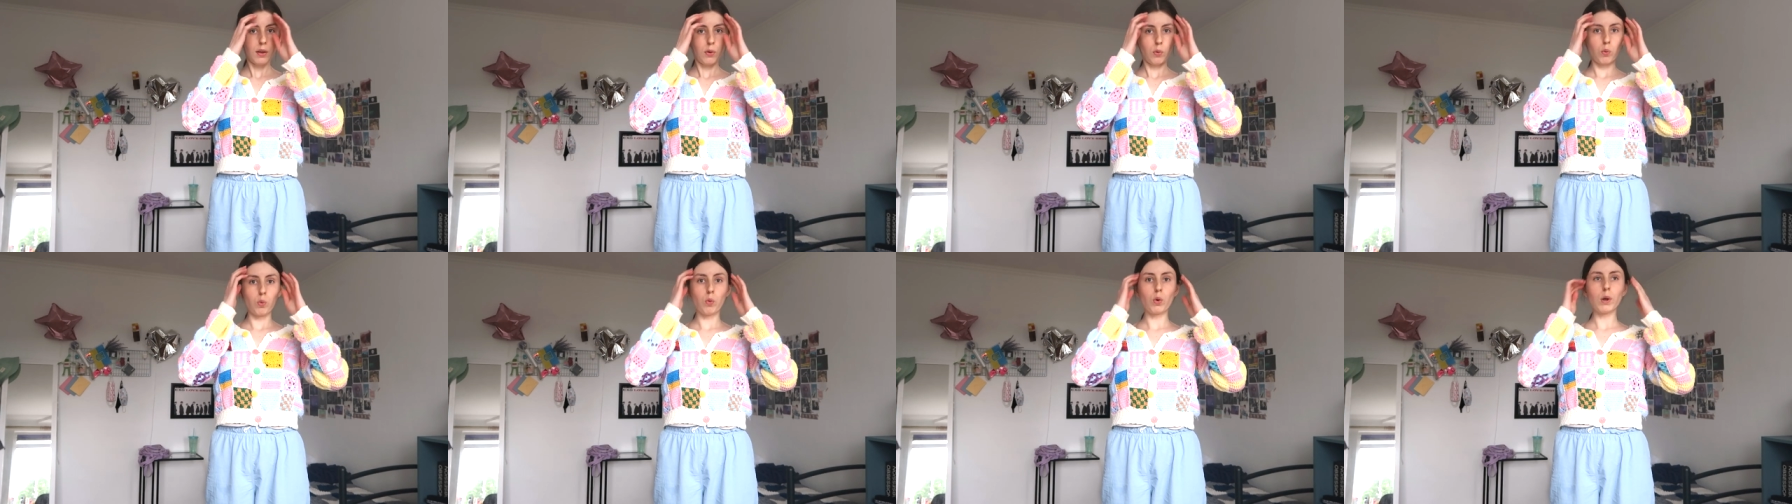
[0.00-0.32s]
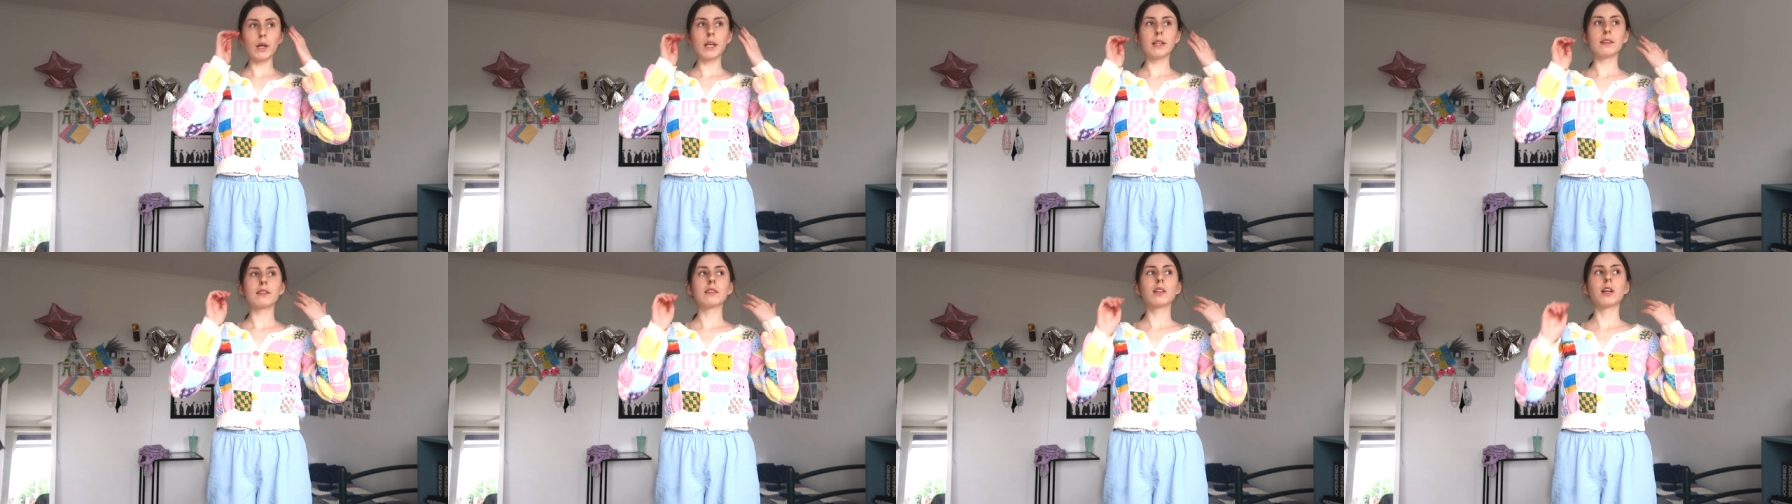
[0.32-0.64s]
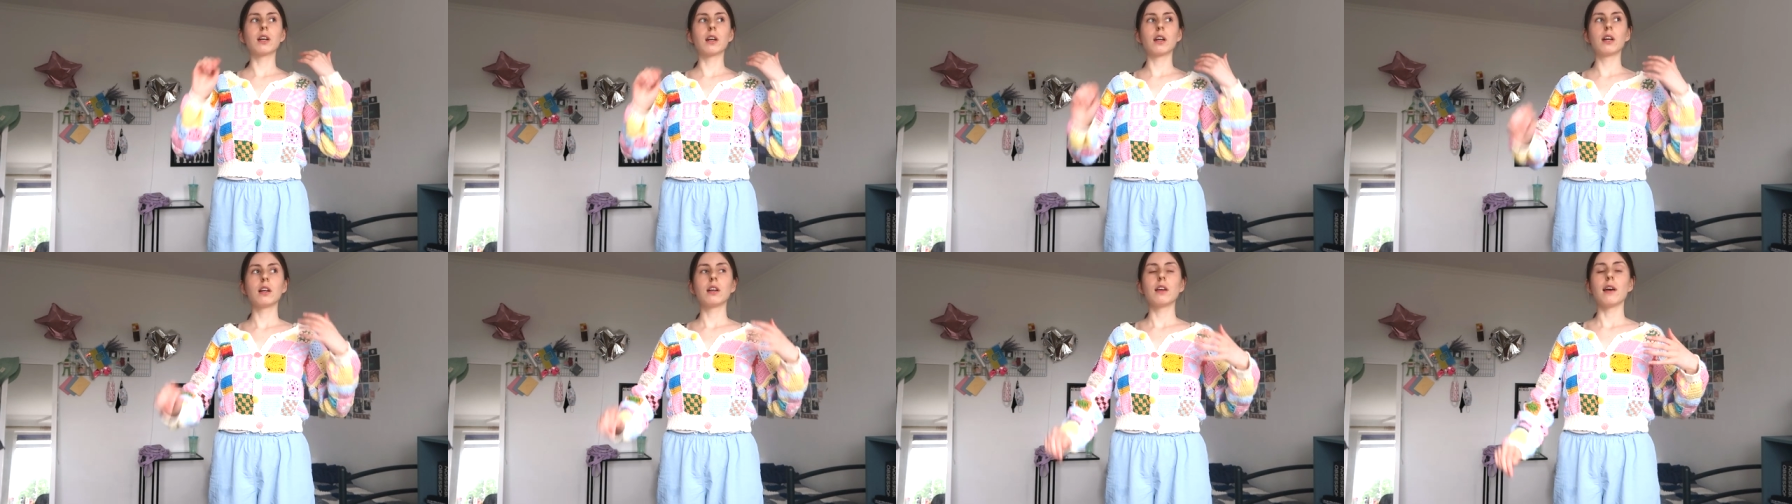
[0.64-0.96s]
with
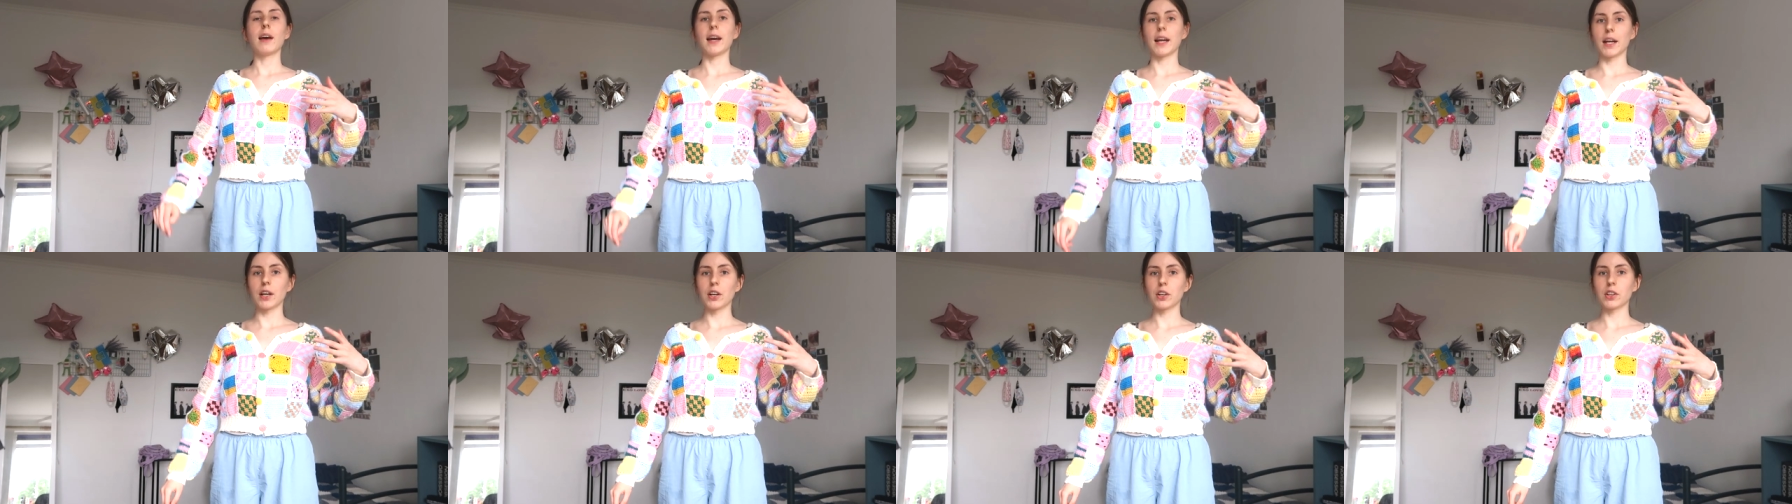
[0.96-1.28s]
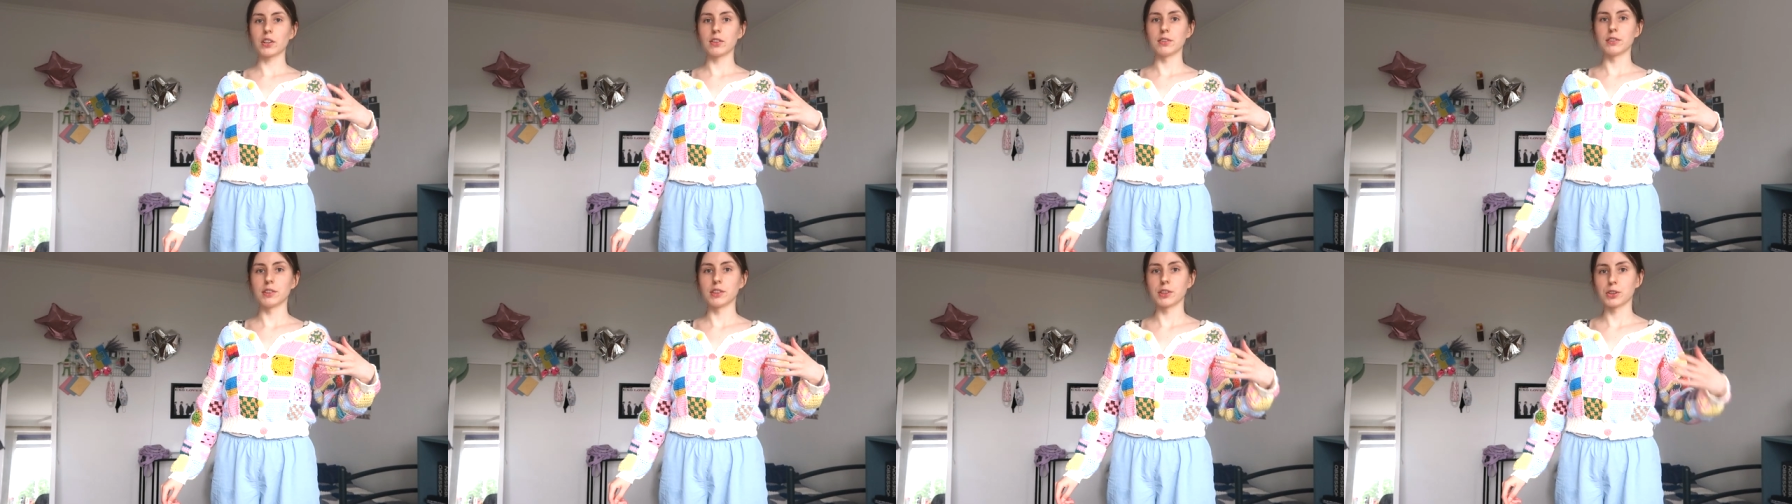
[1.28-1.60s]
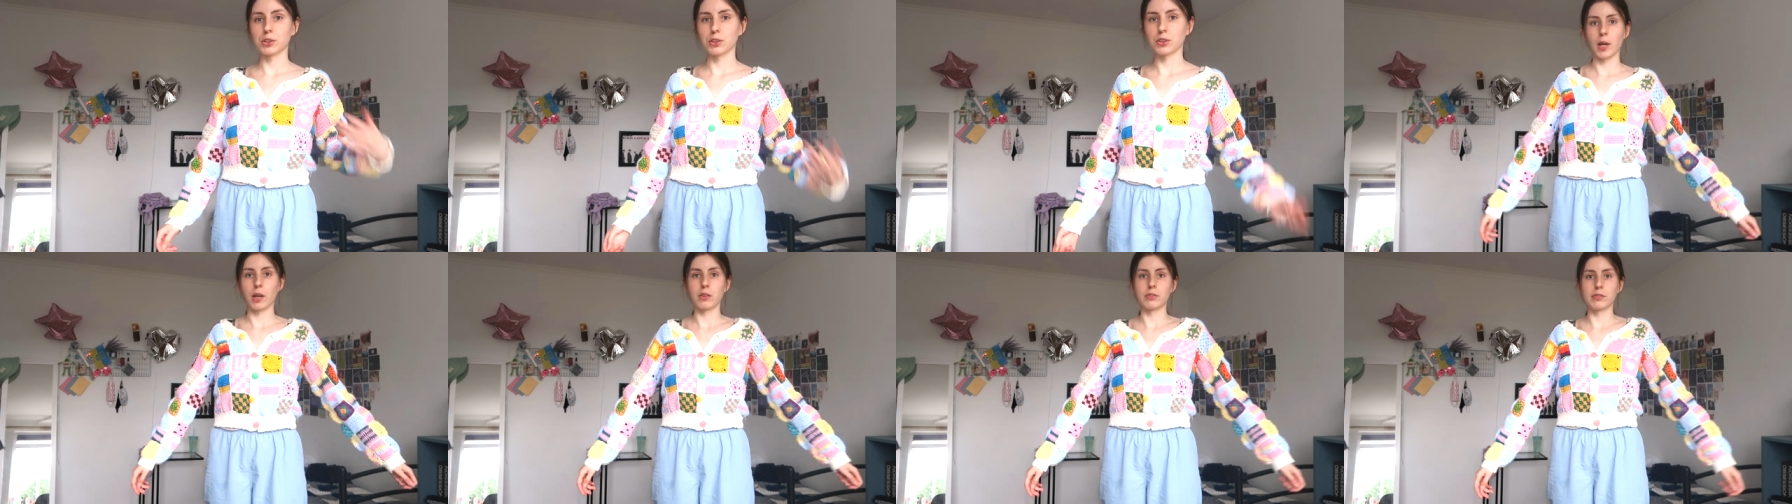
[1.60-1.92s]
hair conditioner.